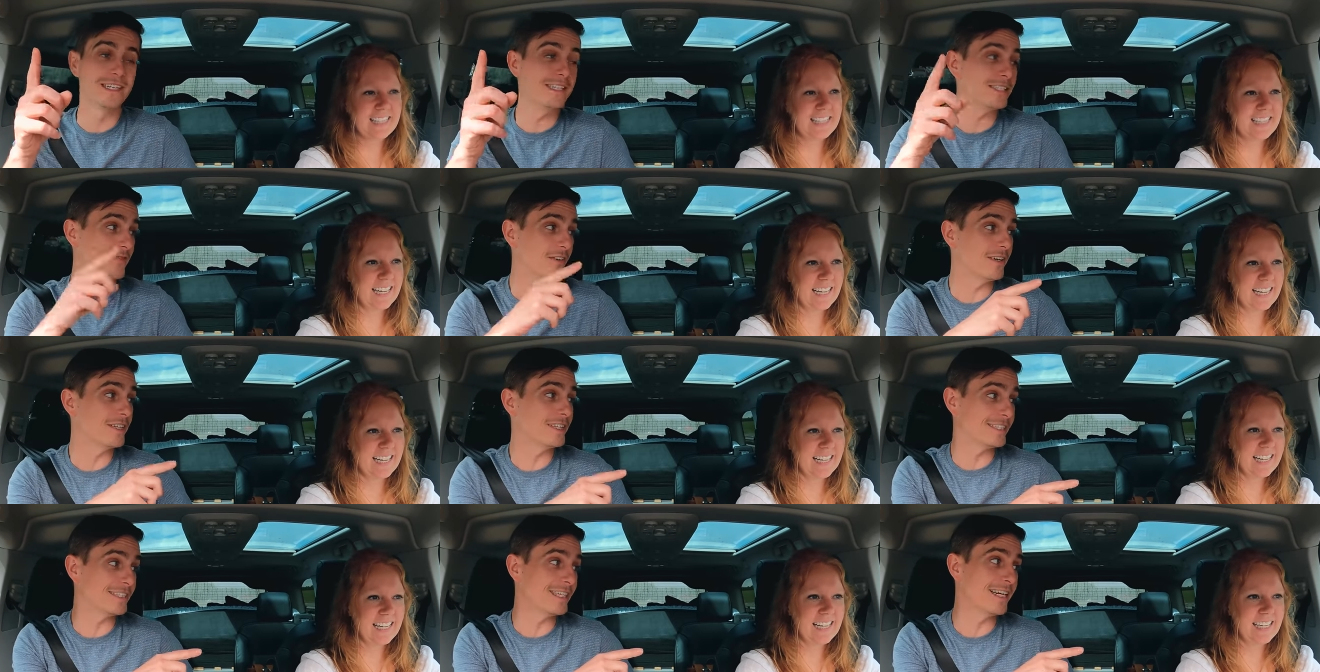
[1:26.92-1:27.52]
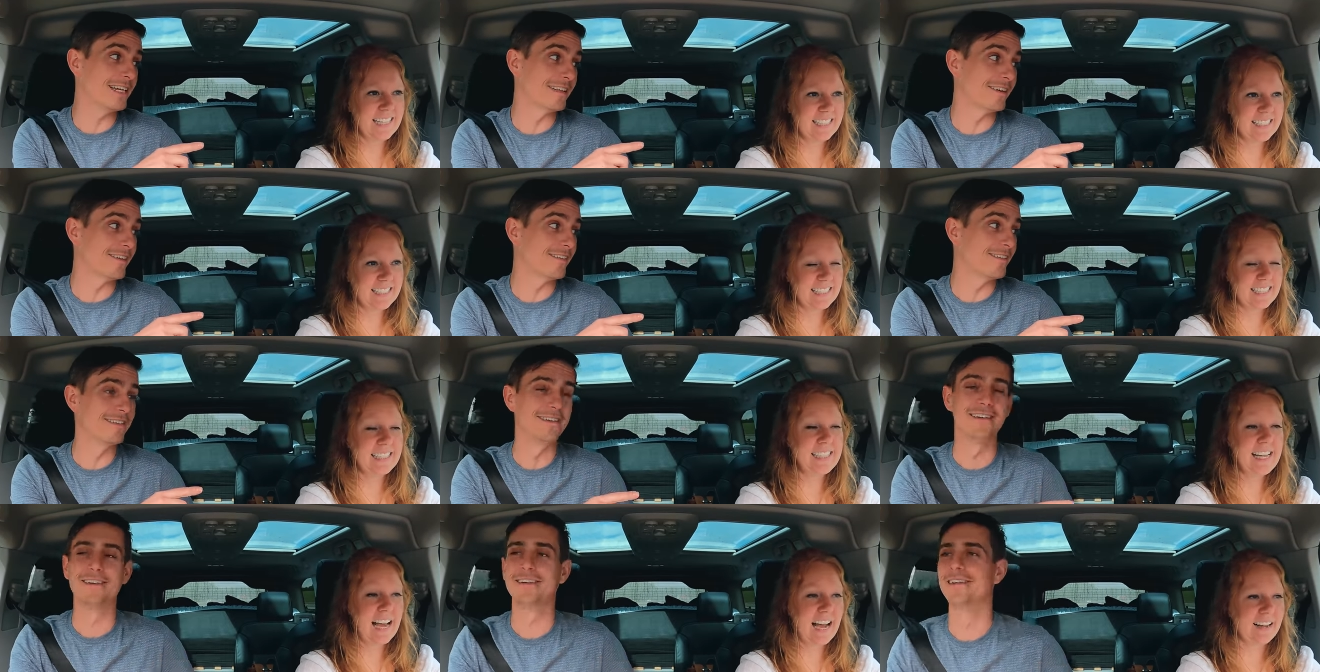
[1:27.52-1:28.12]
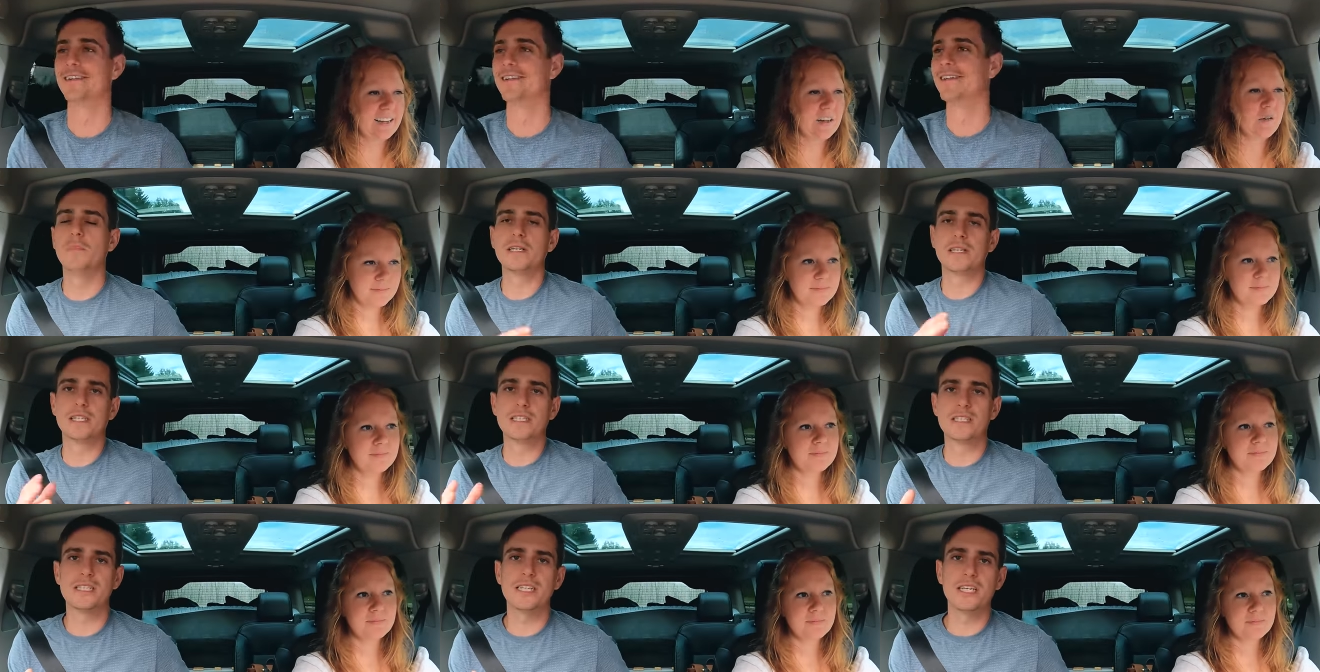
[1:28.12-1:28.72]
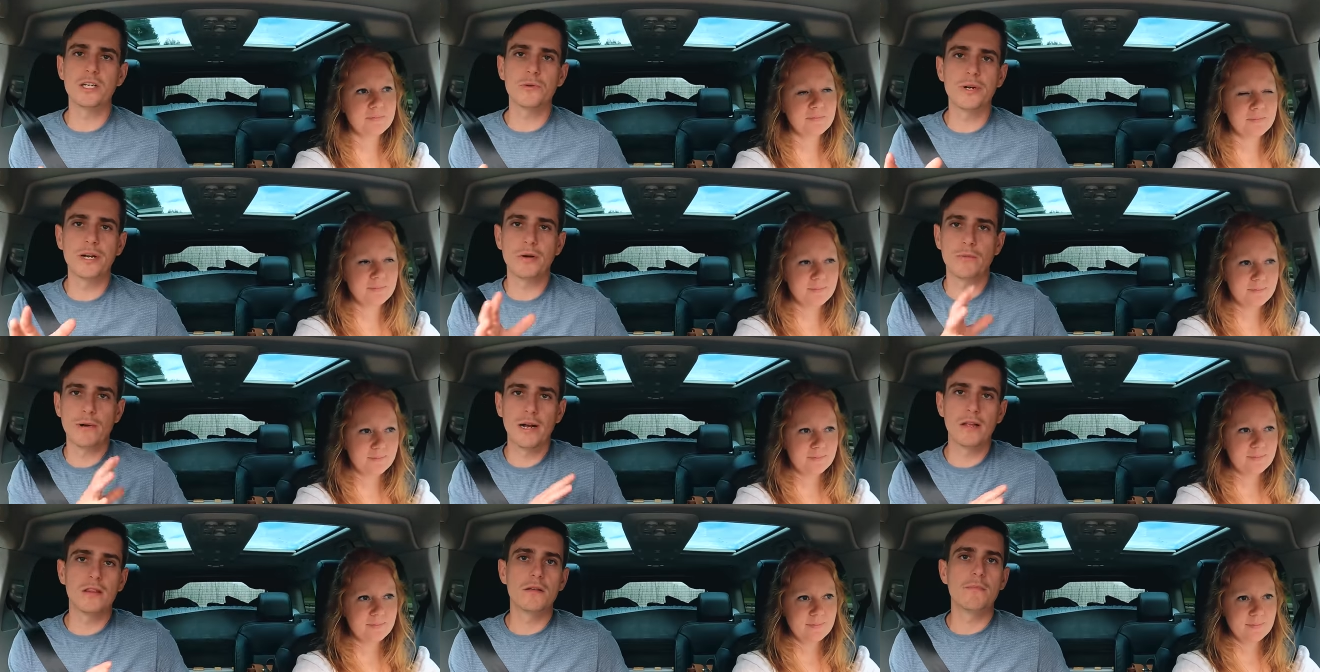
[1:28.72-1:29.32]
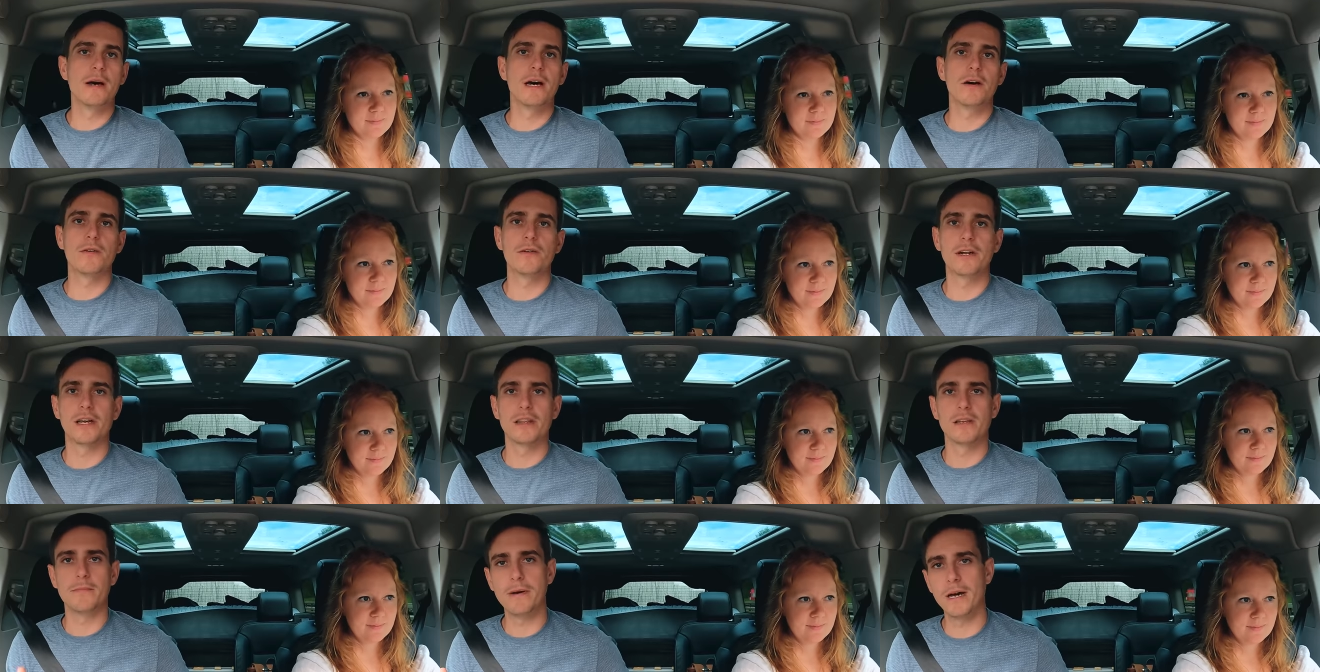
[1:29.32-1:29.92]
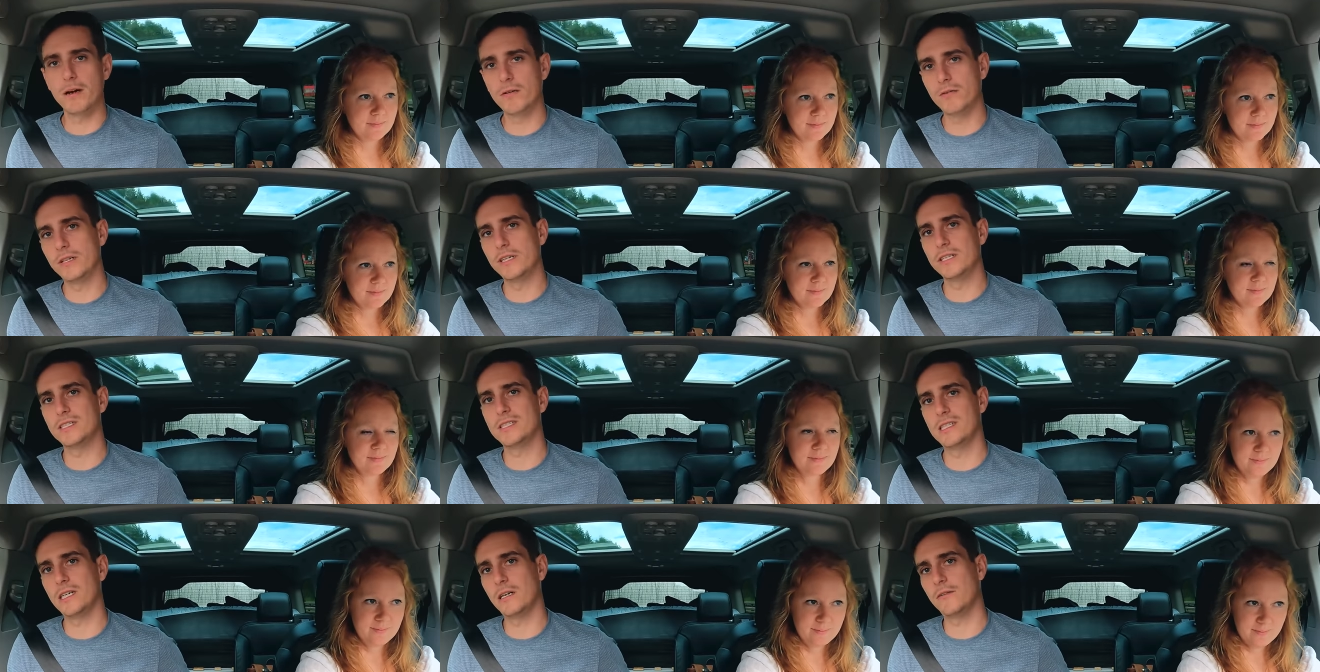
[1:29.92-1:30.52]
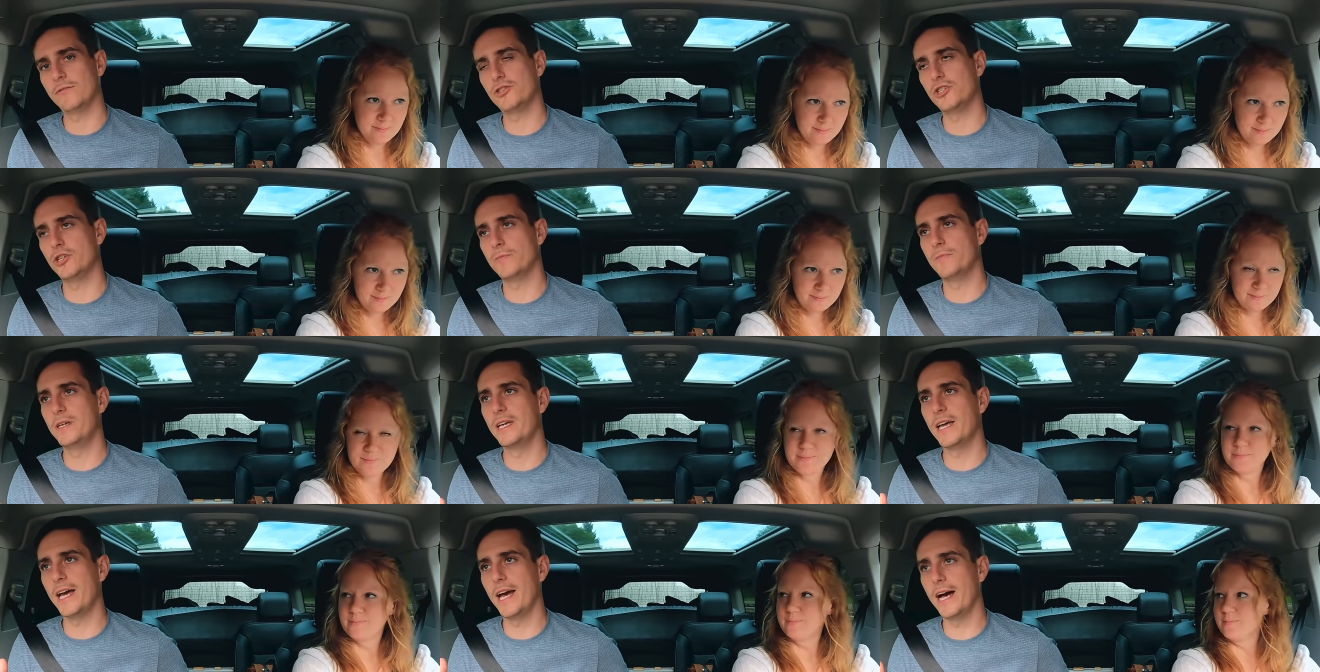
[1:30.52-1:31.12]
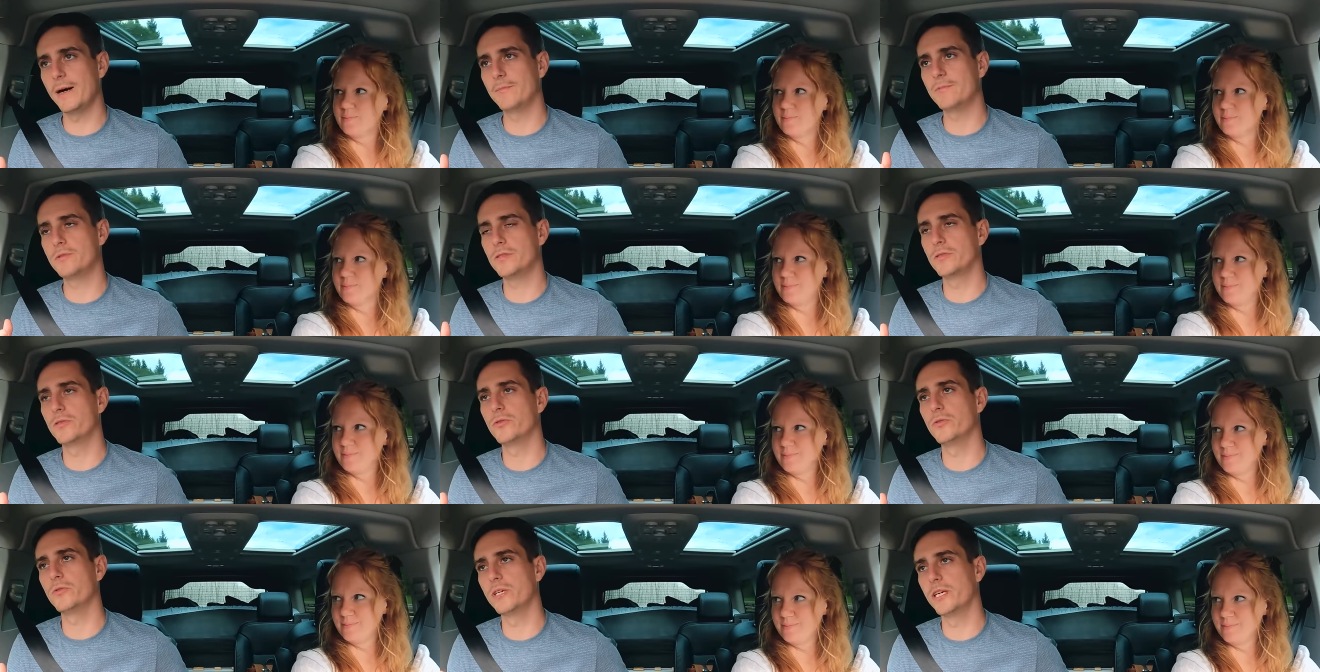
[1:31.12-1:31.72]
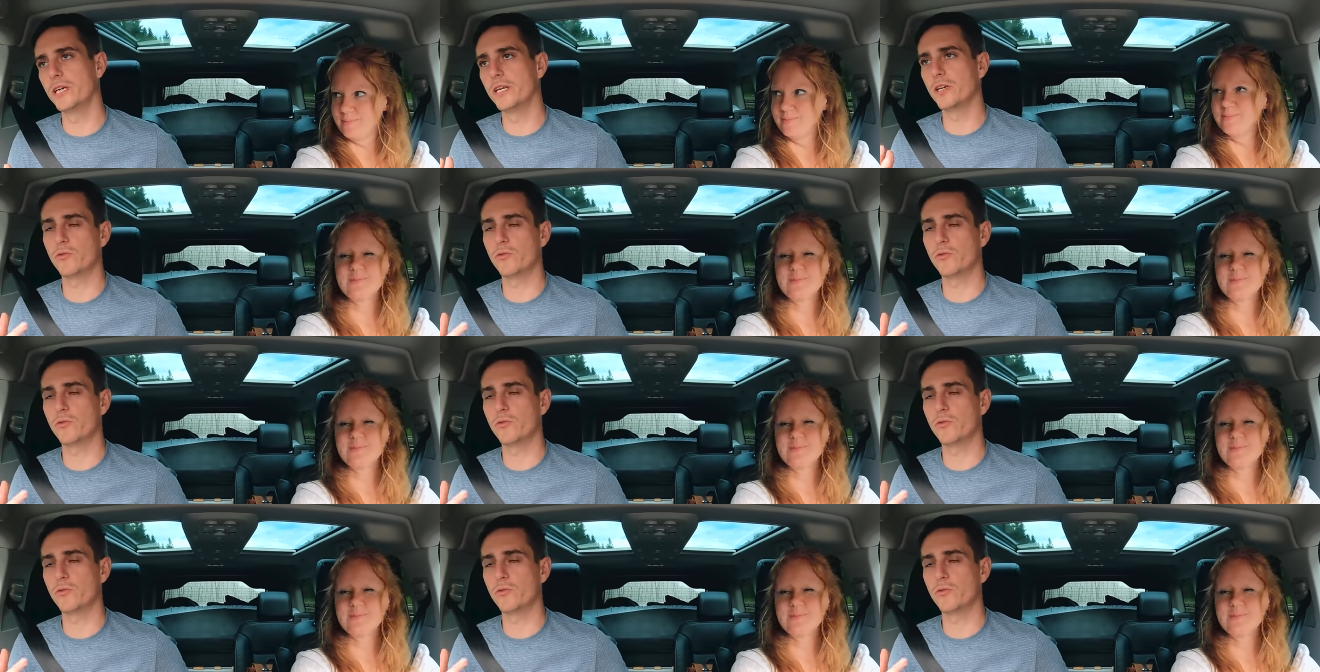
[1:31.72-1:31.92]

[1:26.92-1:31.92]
Speaker 1: It is fun to say though. Yeah. But the scenery around the mountain and the mountain itself should be absolutely